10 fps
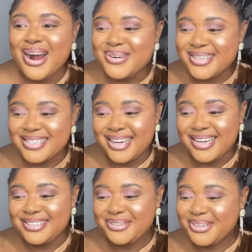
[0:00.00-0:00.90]
I was
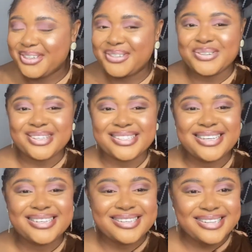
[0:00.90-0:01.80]
saying, Jesus,
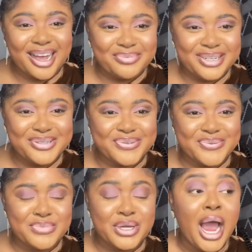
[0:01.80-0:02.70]
is this happening
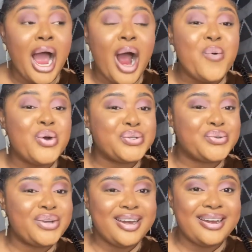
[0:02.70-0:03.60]
to me? I
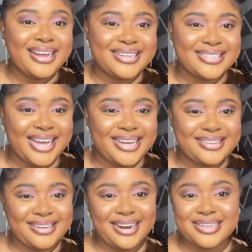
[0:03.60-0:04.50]
was really, really
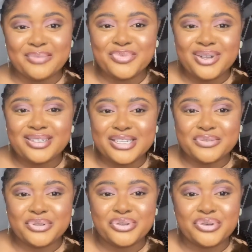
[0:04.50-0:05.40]
excited. As I'm doing
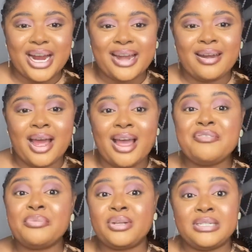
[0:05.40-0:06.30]
this video right now,
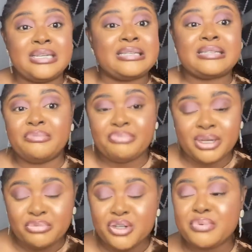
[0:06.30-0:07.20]
everybody is
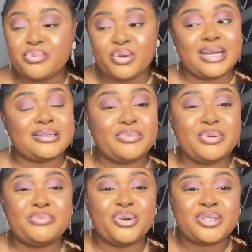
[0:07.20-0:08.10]
sleeping. Most people are
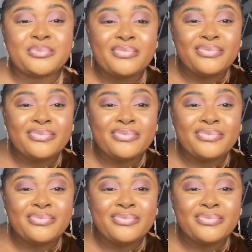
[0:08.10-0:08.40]
sleeping, but